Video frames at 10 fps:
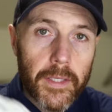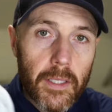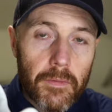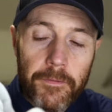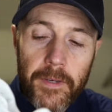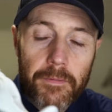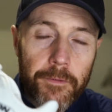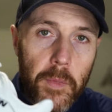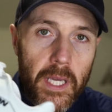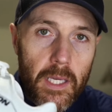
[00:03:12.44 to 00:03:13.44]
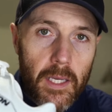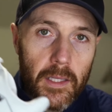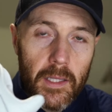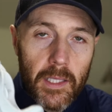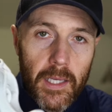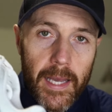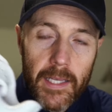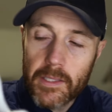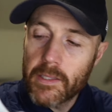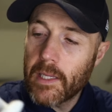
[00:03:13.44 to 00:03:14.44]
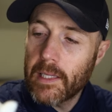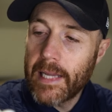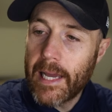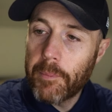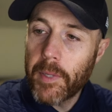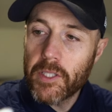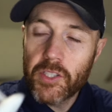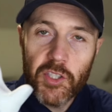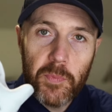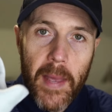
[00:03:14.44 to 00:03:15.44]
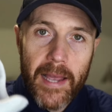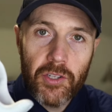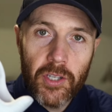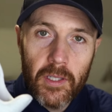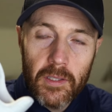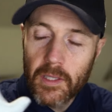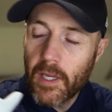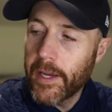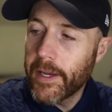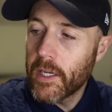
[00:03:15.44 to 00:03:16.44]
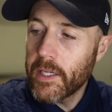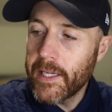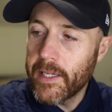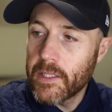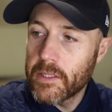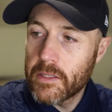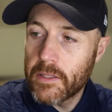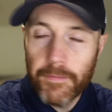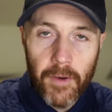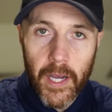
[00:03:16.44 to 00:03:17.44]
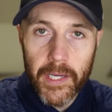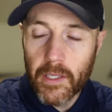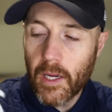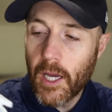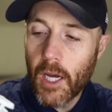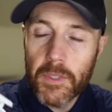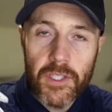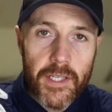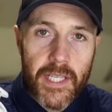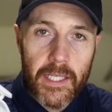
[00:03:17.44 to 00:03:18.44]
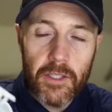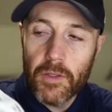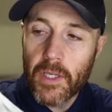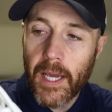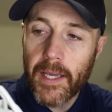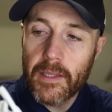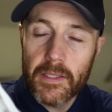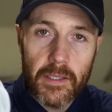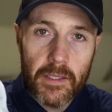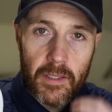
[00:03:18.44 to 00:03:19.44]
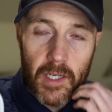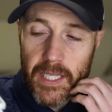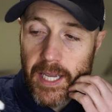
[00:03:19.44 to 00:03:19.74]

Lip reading: The fit for me in the S Lab Spectur is fine. I'm a size 8 in the UK. This is a size